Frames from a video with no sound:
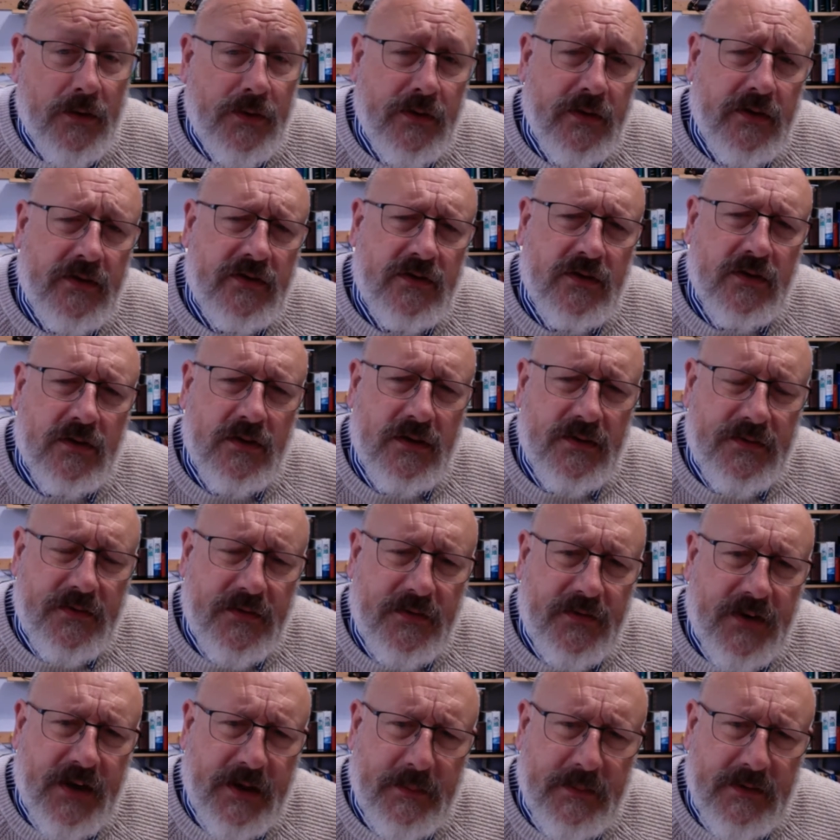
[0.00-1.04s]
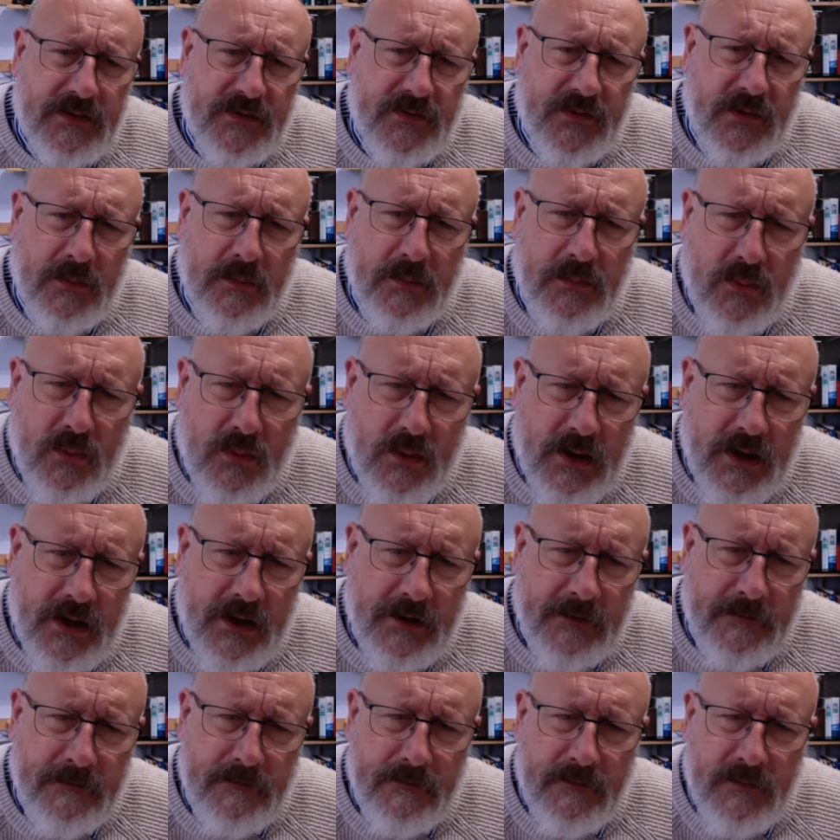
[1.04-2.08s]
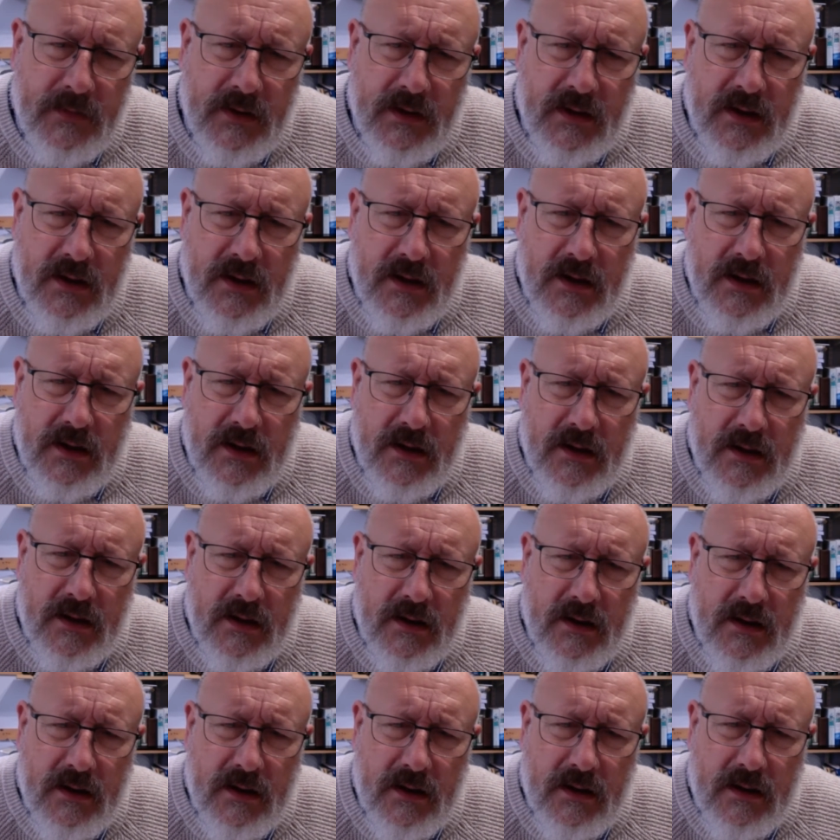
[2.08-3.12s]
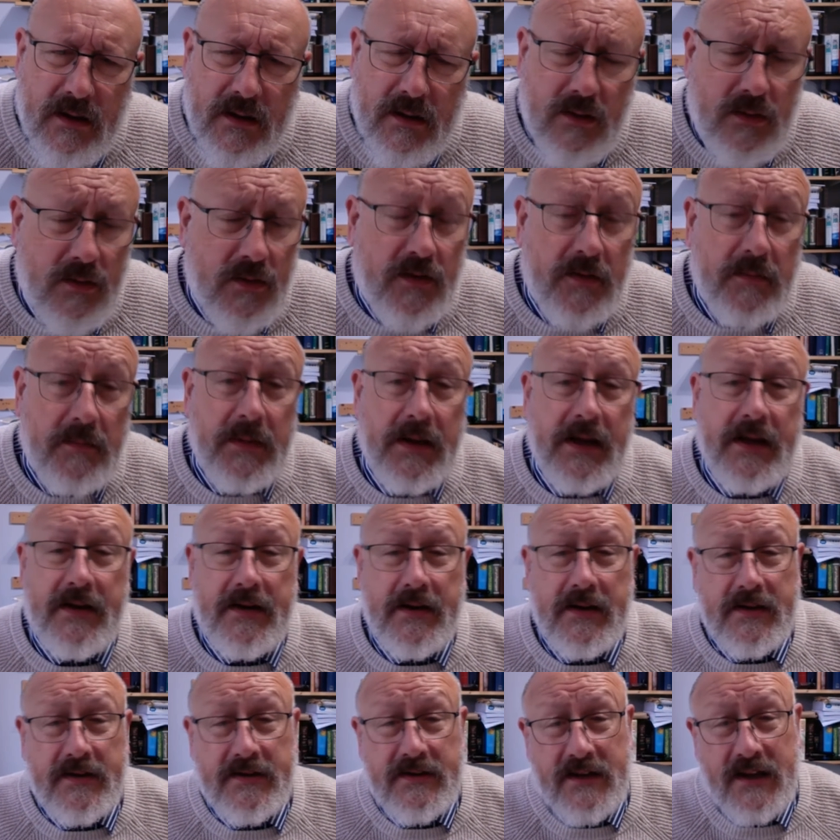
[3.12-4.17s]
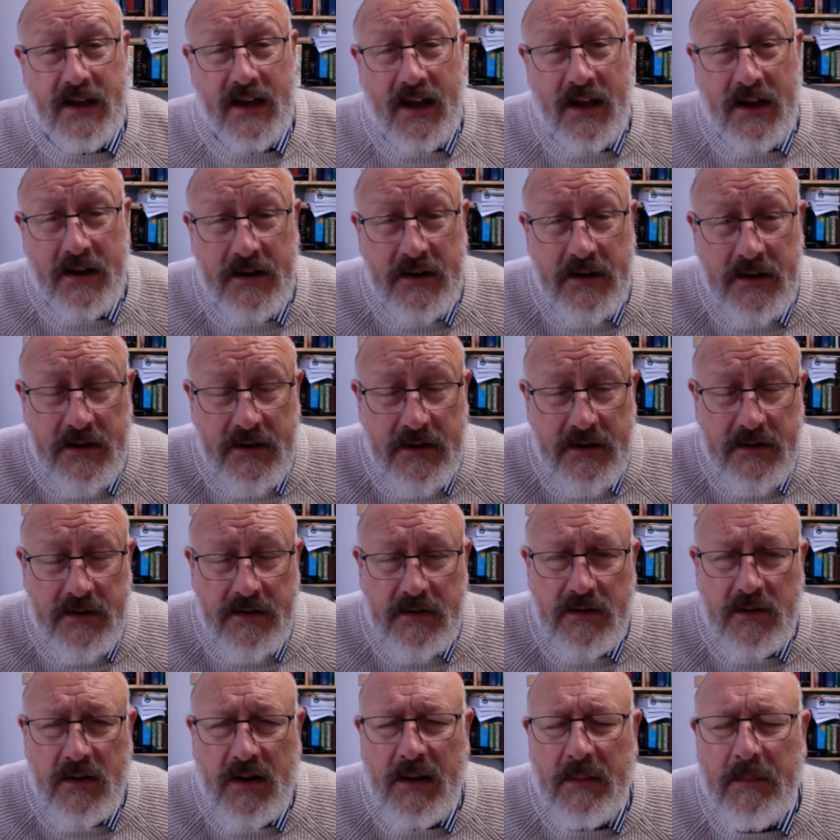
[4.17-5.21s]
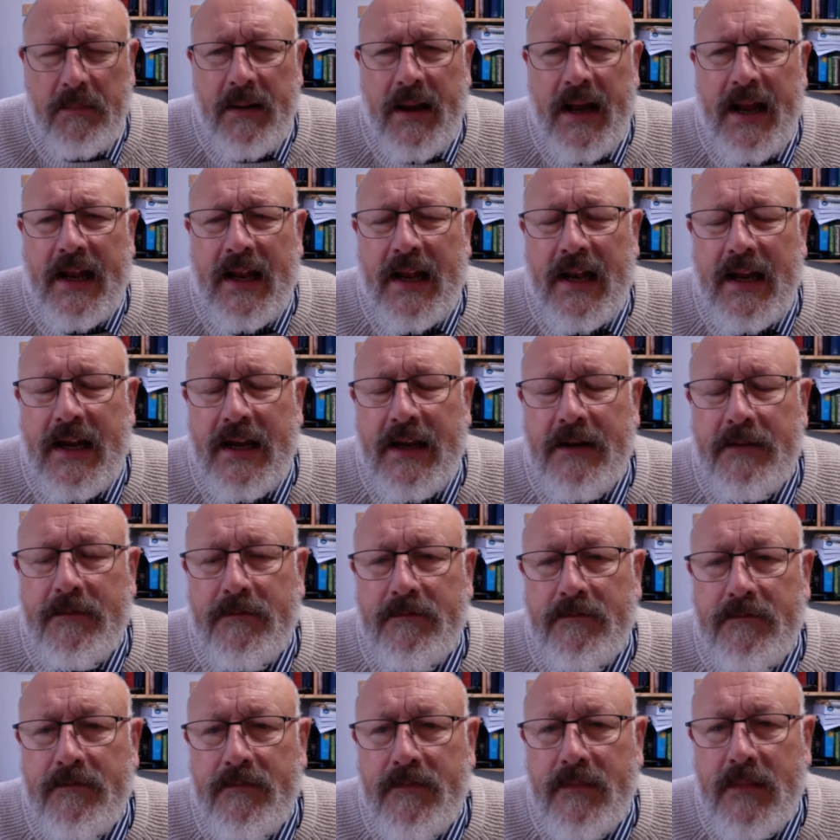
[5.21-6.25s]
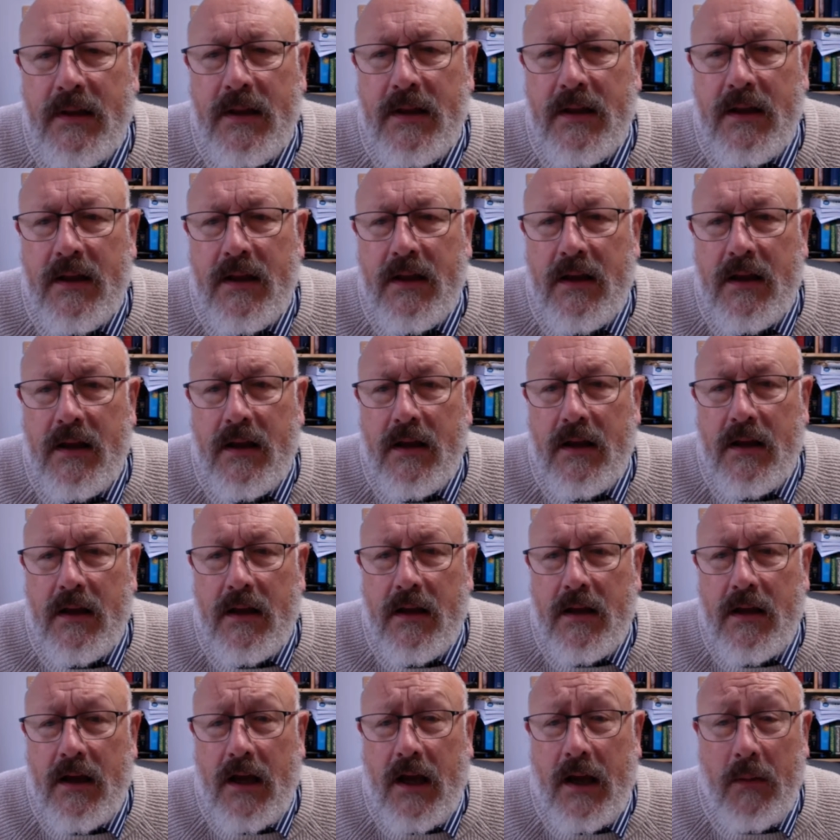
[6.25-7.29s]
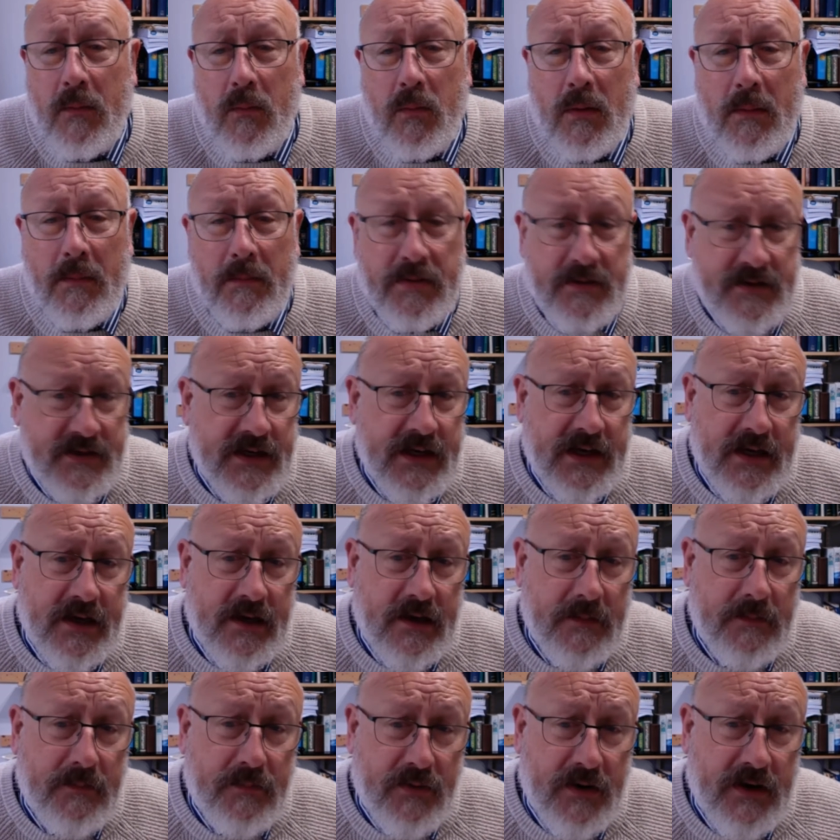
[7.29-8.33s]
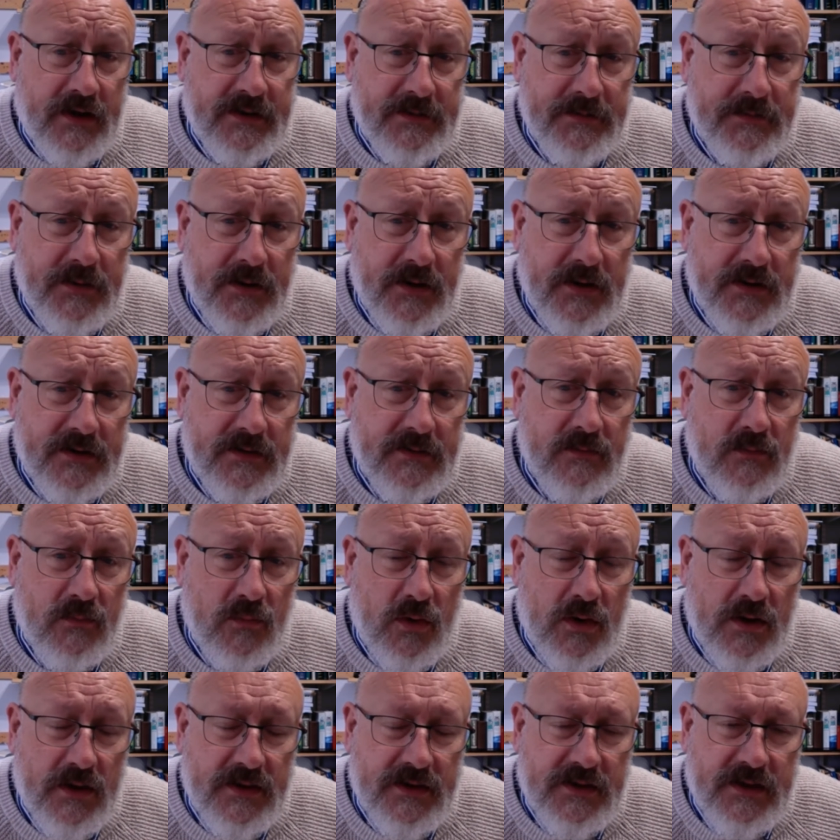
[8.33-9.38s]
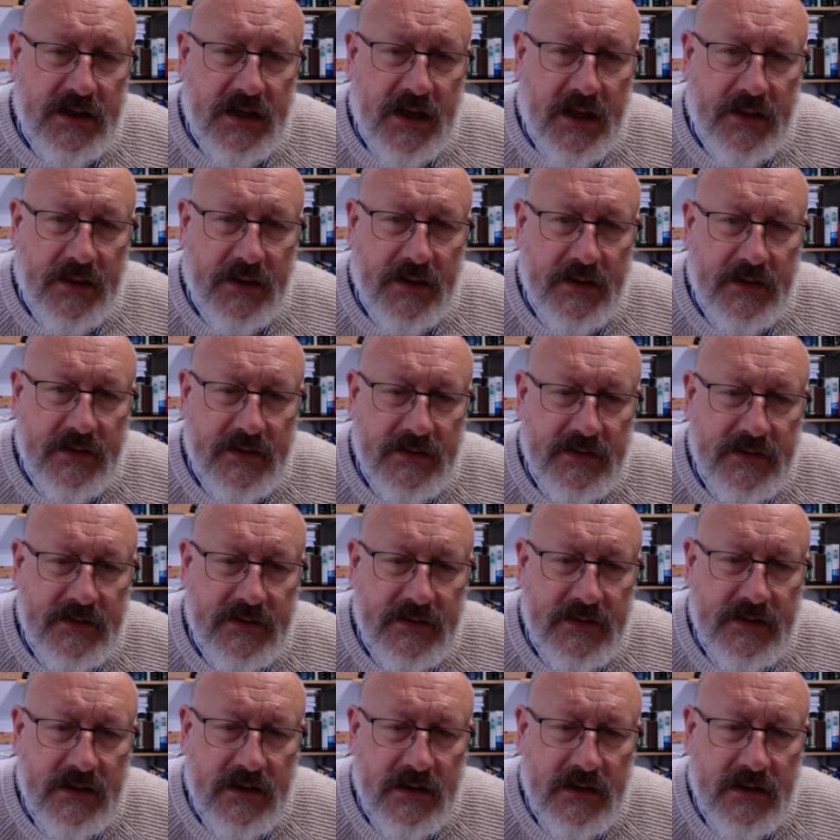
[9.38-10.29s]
the story of a famous footballer who the media slandered quite badly, and one particular press person worse than others.